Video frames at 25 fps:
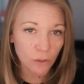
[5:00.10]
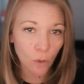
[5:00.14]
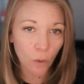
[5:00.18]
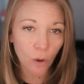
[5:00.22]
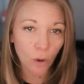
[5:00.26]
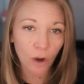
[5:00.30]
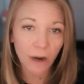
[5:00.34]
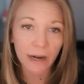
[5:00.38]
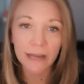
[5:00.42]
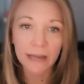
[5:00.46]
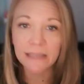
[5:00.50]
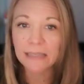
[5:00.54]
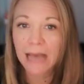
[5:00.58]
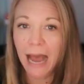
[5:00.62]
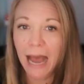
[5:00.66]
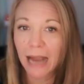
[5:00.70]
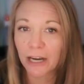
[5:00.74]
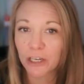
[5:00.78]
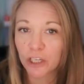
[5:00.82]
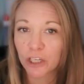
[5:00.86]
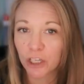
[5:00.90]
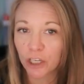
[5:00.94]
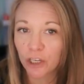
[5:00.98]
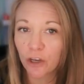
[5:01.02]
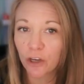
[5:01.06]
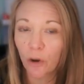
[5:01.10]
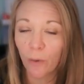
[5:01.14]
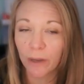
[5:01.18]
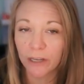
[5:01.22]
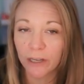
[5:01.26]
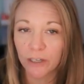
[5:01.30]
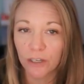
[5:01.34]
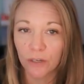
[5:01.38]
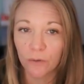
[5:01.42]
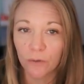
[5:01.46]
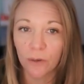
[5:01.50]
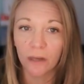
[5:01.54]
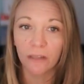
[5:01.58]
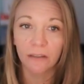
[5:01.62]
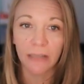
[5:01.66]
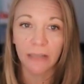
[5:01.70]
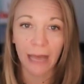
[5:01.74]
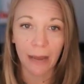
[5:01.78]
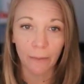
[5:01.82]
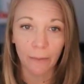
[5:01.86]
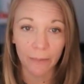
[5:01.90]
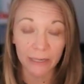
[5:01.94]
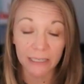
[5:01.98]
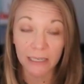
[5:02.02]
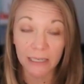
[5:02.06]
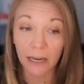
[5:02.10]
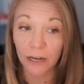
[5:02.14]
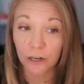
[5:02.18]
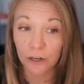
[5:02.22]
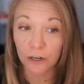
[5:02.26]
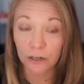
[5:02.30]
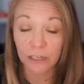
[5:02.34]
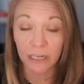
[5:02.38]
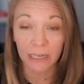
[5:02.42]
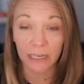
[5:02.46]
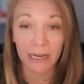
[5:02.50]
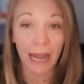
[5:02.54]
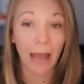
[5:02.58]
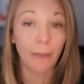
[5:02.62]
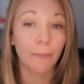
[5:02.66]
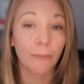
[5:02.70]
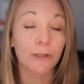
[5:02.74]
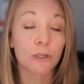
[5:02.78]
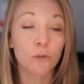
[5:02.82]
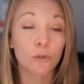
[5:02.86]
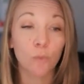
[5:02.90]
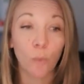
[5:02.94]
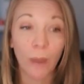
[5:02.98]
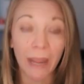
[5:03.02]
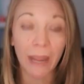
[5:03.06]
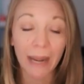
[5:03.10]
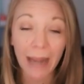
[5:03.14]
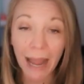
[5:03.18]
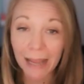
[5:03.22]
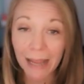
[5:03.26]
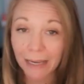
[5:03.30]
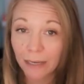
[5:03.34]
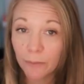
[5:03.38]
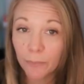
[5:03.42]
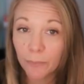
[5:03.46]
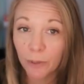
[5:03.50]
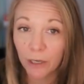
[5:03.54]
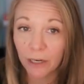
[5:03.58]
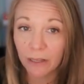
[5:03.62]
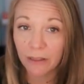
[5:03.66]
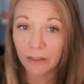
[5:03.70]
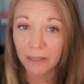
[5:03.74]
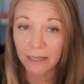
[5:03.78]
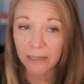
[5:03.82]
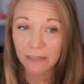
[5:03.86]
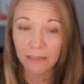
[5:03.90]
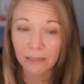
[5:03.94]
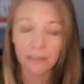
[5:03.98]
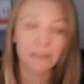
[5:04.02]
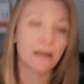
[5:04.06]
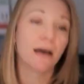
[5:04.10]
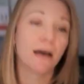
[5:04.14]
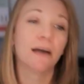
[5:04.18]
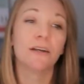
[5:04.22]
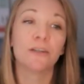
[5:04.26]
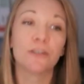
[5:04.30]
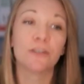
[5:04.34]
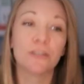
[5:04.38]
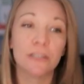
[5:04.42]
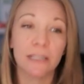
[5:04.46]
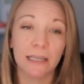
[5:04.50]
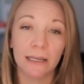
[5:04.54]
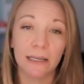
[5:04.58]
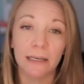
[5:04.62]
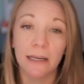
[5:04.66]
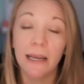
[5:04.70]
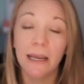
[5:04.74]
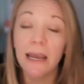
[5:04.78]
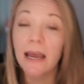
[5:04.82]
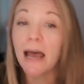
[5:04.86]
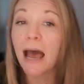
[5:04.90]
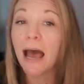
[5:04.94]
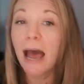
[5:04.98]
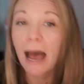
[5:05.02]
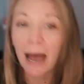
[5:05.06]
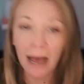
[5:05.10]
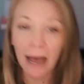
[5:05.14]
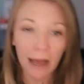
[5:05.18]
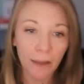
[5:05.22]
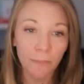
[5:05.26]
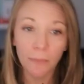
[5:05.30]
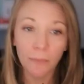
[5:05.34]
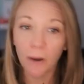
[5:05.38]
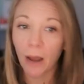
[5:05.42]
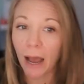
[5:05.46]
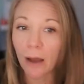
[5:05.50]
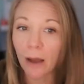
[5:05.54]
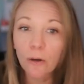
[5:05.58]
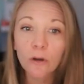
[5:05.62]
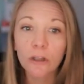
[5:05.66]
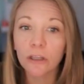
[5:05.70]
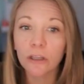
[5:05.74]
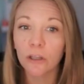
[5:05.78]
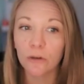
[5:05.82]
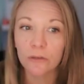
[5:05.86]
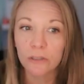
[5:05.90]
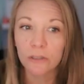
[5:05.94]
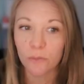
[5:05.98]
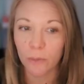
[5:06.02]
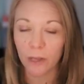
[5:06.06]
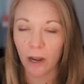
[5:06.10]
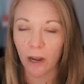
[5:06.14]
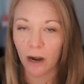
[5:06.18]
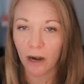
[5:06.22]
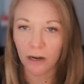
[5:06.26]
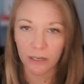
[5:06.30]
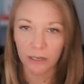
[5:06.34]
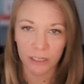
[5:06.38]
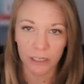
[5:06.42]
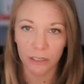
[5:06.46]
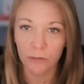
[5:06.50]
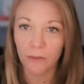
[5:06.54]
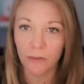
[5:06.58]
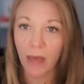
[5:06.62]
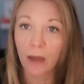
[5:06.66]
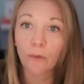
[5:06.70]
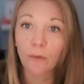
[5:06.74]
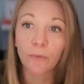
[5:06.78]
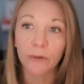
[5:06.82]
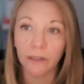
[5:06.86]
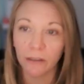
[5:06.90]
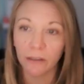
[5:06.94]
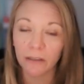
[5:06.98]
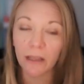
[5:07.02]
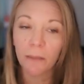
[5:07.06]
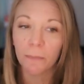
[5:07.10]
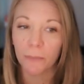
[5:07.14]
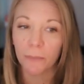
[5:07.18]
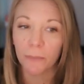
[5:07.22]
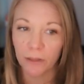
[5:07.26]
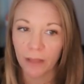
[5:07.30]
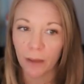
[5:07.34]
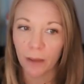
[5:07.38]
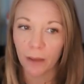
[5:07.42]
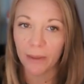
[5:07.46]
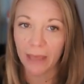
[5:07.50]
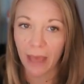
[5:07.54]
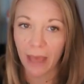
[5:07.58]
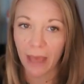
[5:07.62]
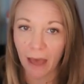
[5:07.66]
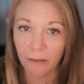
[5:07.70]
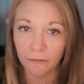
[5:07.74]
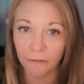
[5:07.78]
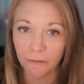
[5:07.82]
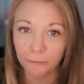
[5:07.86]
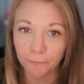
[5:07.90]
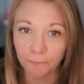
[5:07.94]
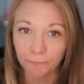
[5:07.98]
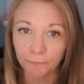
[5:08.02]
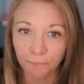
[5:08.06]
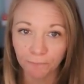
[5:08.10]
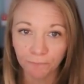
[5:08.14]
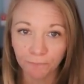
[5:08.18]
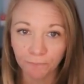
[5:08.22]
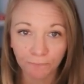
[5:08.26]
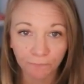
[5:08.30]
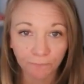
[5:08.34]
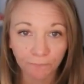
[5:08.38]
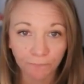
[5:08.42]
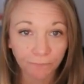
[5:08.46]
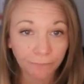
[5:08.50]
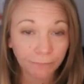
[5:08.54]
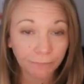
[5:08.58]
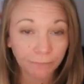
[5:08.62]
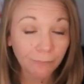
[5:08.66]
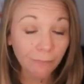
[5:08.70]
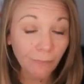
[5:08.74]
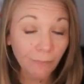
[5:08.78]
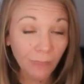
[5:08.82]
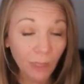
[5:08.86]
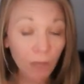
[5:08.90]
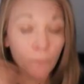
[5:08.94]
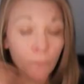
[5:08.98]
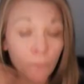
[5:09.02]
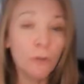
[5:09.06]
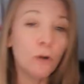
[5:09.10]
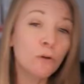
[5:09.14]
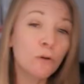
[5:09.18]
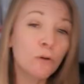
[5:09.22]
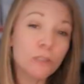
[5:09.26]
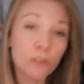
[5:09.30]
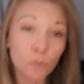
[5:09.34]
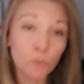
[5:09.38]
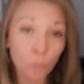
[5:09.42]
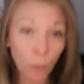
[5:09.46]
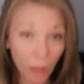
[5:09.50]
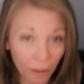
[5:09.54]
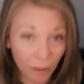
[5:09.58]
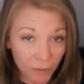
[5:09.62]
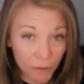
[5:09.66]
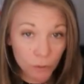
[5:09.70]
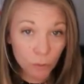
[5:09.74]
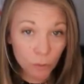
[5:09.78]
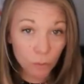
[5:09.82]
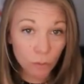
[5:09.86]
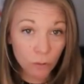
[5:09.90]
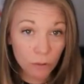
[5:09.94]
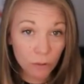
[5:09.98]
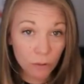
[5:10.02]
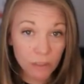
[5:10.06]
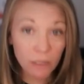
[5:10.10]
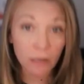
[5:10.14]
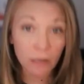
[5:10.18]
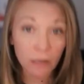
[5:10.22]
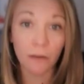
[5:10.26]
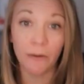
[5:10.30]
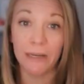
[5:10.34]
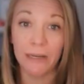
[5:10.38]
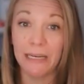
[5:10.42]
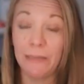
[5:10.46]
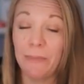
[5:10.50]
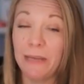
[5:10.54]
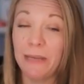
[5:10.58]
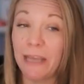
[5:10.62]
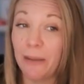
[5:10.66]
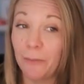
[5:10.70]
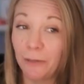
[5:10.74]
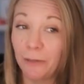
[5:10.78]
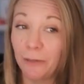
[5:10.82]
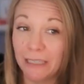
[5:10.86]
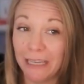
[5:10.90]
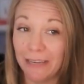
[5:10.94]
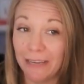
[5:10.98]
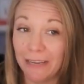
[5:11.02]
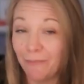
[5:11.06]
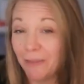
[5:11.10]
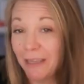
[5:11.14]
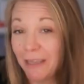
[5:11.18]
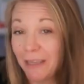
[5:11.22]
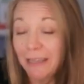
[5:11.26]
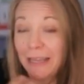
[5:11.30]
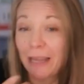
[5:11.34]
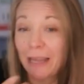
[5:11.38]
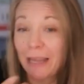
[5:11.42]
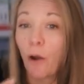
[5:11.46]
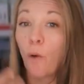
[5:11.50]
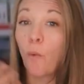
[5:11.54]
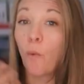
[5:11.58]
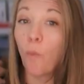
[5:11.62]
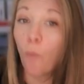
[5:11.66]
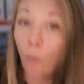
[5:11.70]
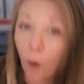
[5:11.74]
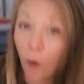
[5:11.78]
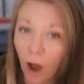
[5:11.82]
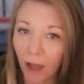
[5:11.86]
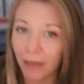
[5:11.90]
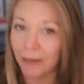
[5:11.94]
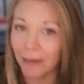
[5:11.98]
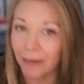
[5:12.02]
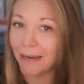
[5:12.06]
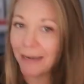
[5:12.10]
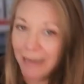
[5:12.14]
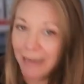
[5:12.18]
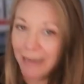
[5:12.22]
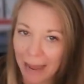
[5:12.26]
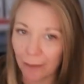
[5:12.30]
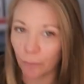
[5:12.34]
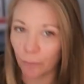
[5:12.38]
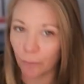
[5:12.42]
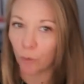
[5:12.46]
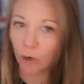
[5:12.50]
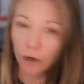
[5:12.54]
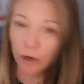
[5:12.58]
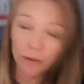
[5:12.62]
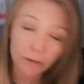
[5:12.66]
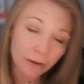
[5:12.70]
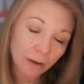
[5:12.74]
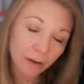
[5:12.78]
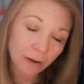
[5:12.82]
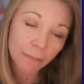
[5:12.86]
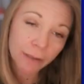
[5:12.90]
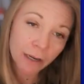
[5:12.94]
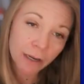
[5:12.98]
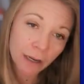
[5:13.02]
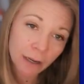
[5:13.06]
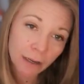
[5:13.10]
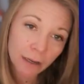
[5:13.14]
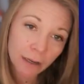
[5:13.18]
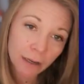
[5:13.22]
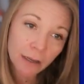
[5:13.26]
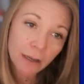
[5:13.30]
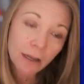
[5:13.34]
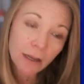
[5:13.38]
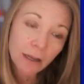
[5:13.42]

score is actually going to allow me to understand how much weight I can put in this to understand how close we are to that real number that we have. Most wealth tools are going to be able to give me like one net worth number.